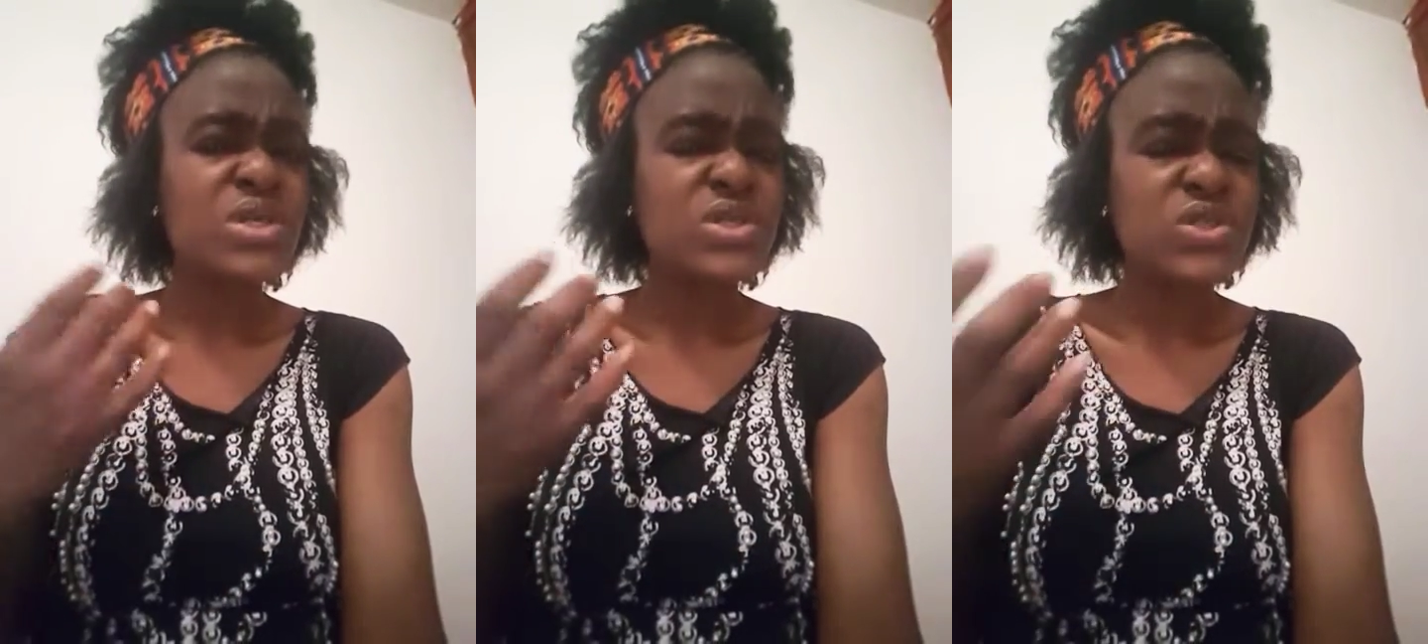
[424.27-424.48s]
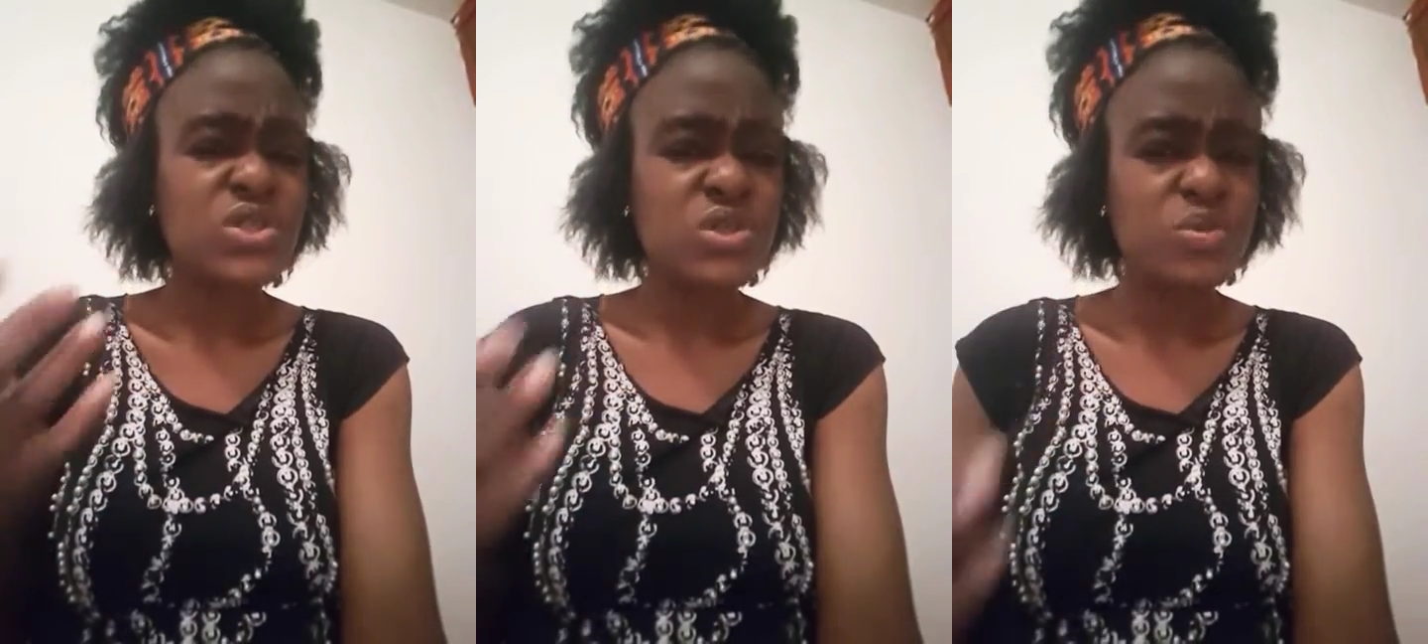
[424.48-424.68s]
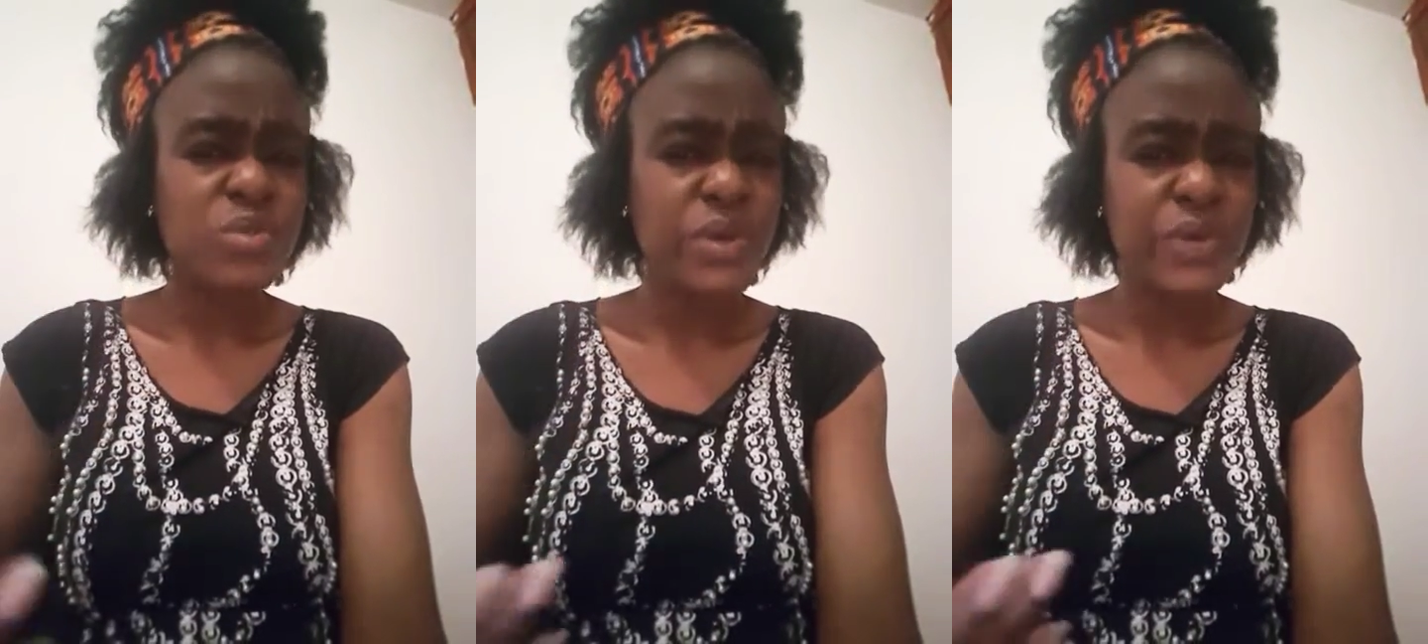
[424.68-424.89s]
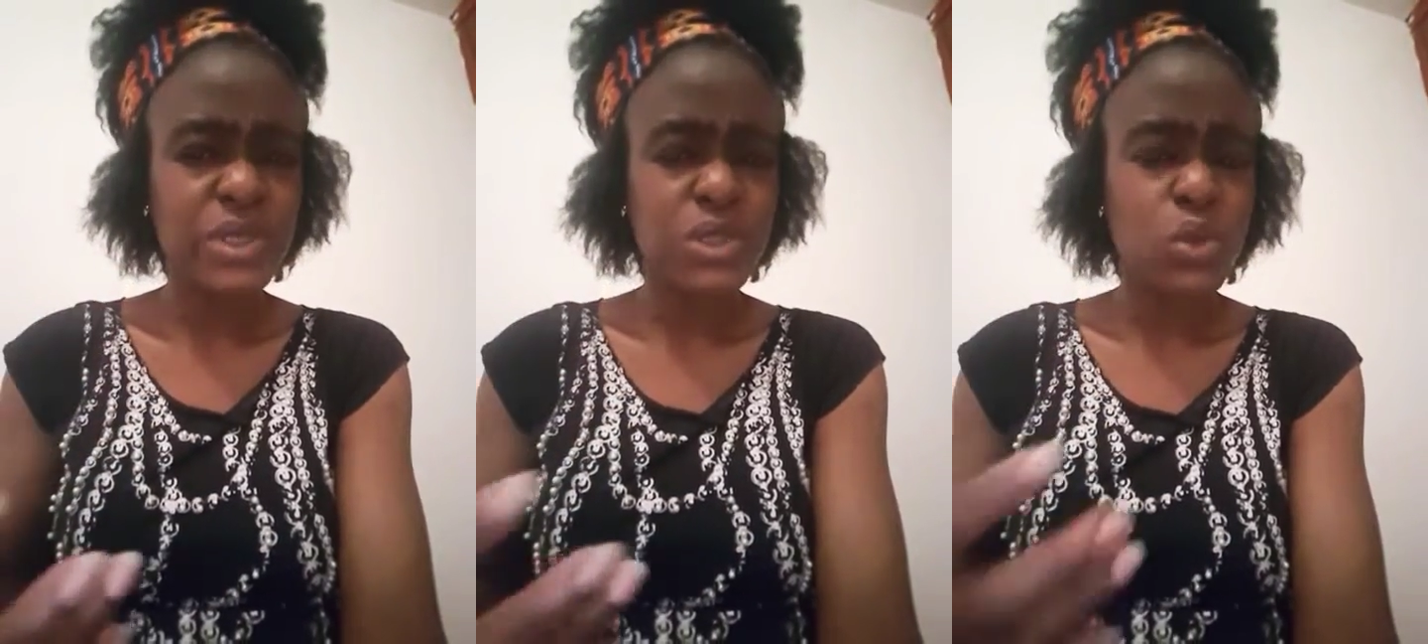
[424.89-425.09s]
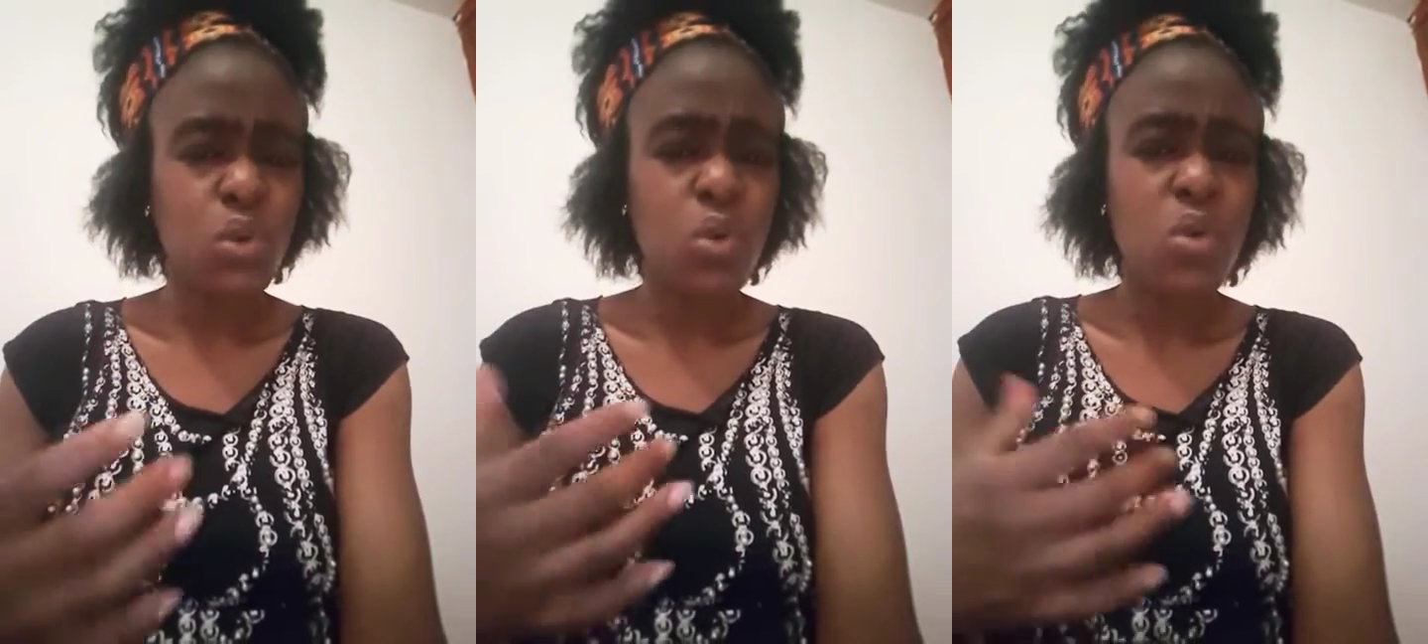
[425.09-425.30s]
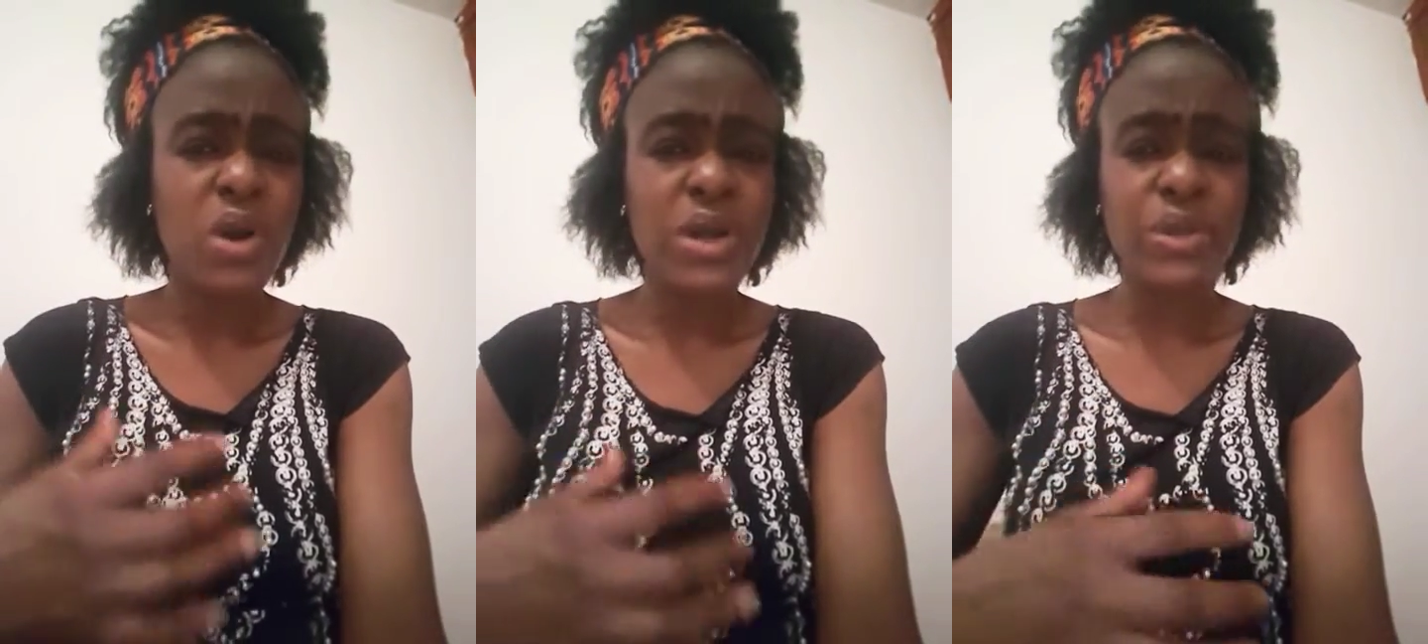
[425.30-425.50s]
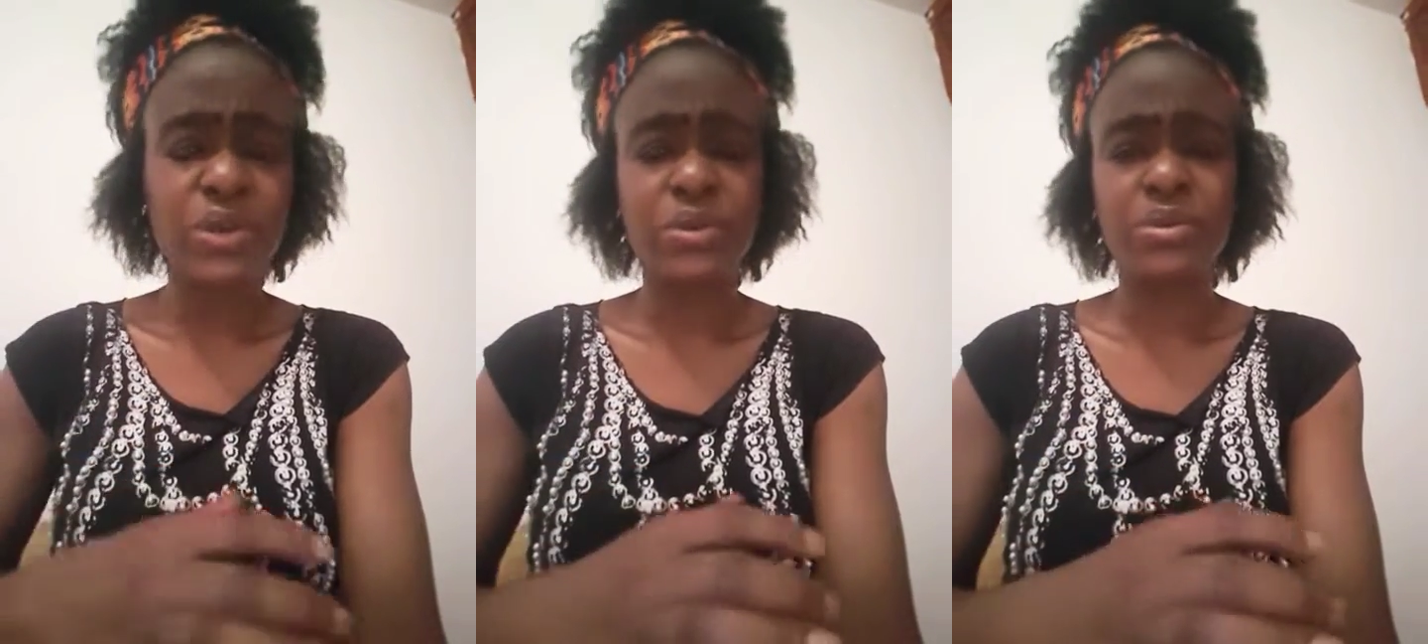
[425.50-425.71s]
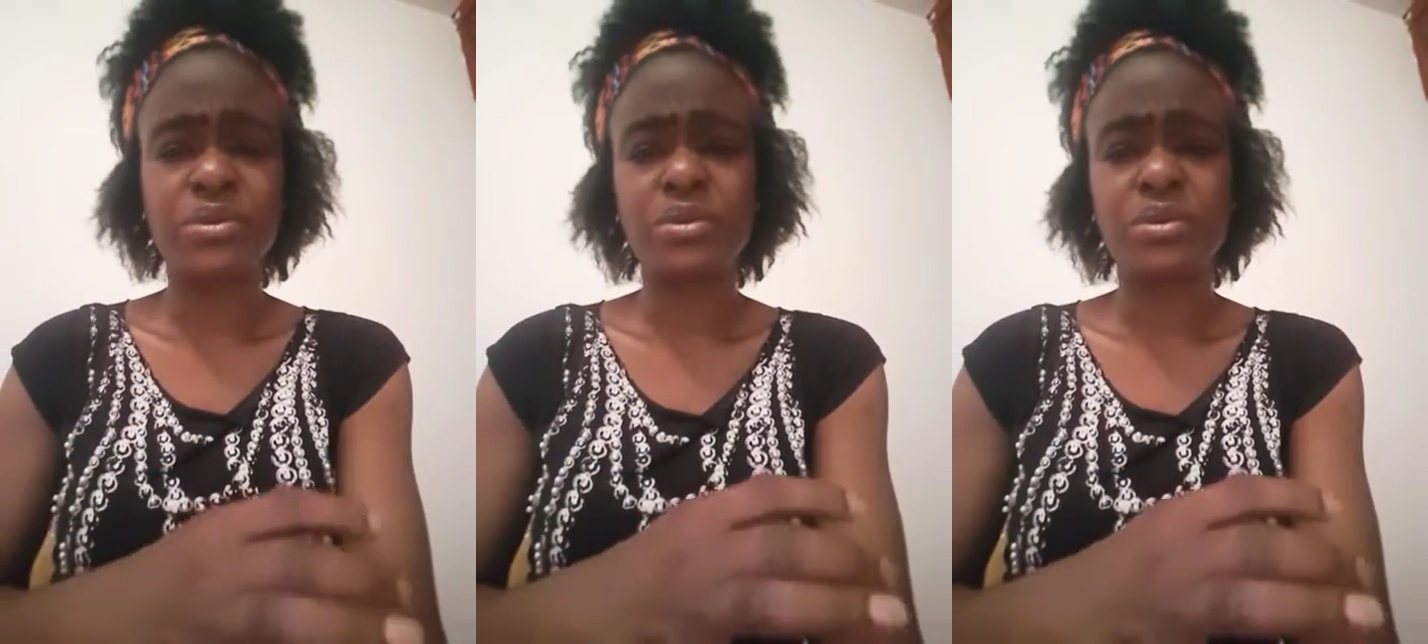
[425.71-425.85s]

Spirit, the oil,